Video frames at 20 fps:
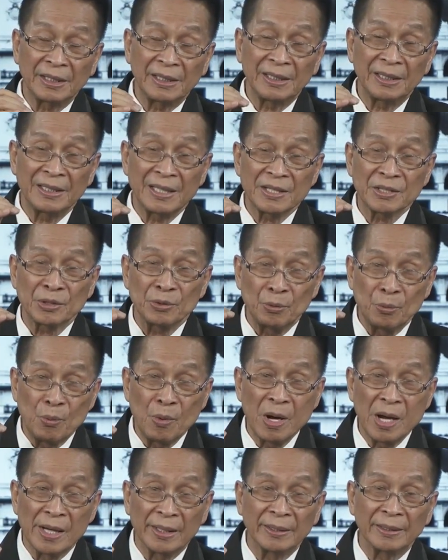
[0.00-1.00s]
he doesn't
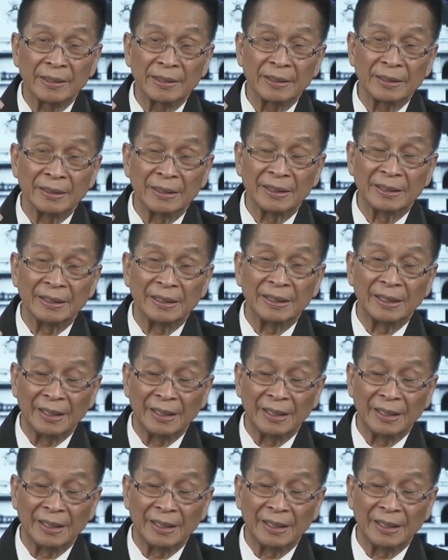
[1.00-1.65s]
want that